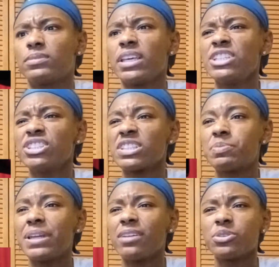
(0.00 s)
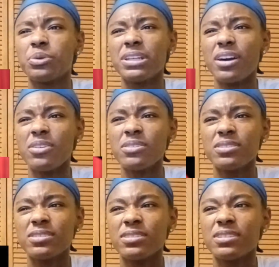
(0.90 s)
Did he just spit out the
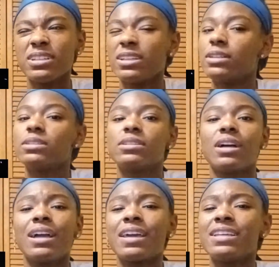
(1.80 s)
window? I